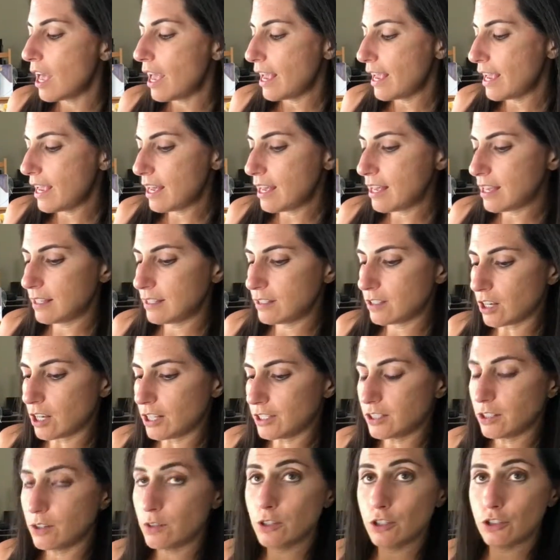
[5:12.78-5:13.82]
and
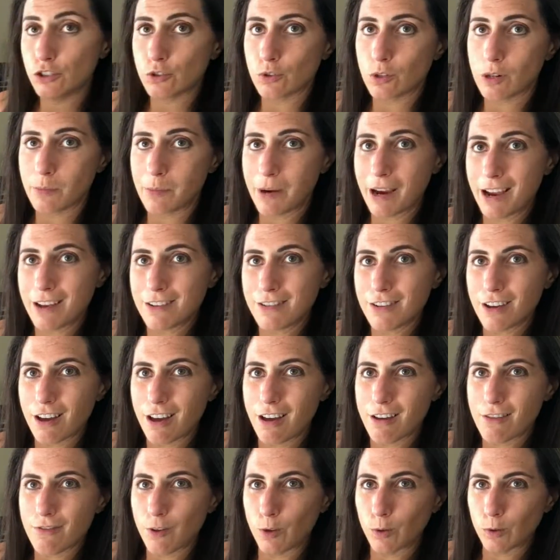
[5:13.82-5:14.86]
also the store brand
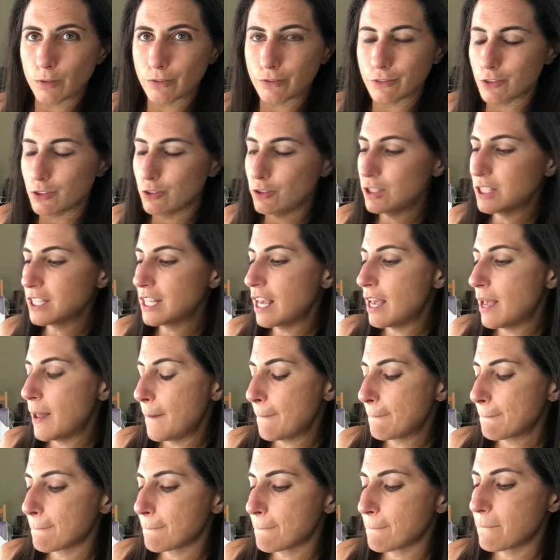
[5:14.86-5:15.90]
of Whole Foods.
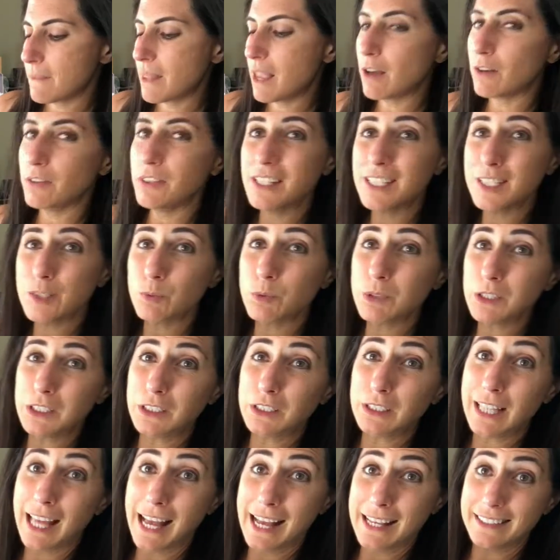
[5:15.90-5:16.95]
Now this
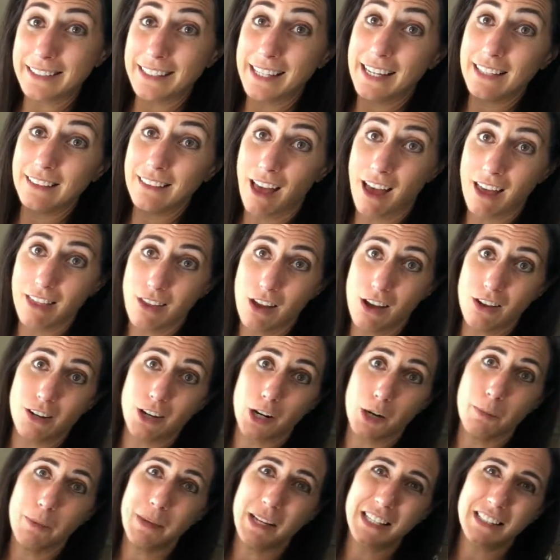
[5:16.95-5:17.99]
will last a lot
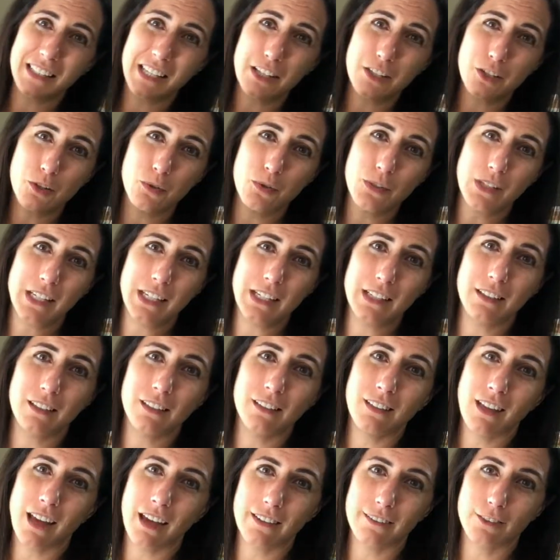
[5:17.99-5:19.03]
longer because I don't eat a
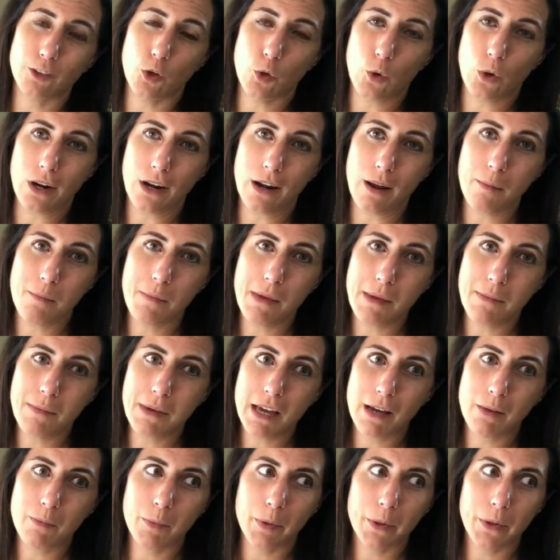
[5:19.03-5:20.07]
lot of corn.
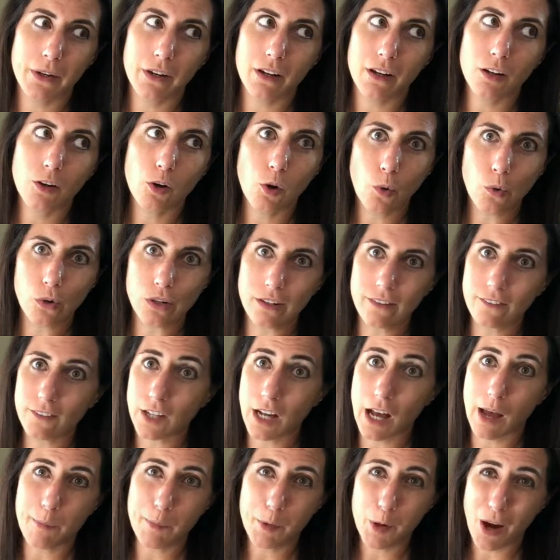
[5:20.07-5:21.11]
Maybe I'll put a quarter of a
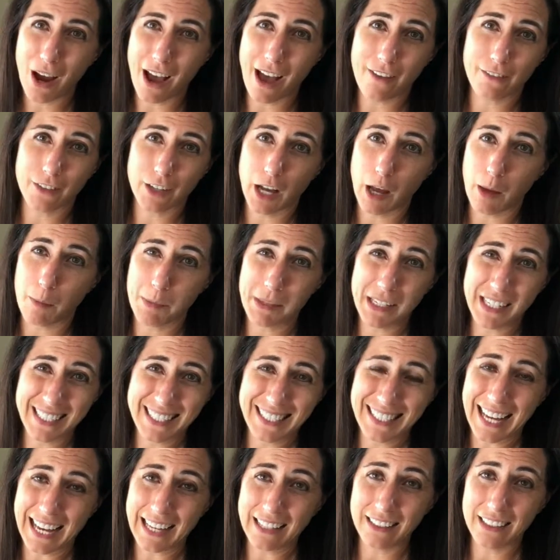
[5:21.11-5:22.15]
cup or half a cup in a
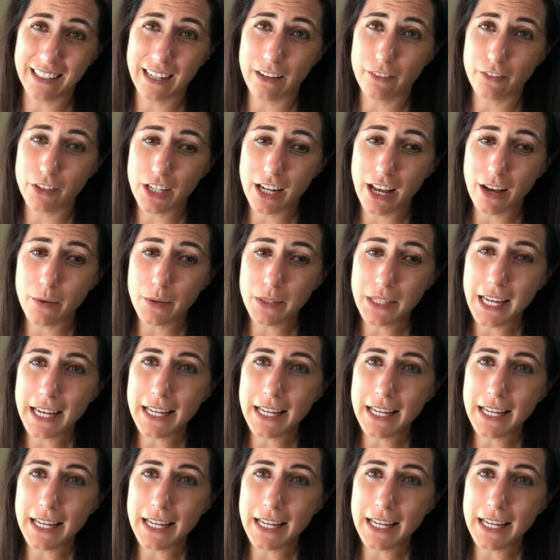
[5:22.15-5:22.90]
salad every now and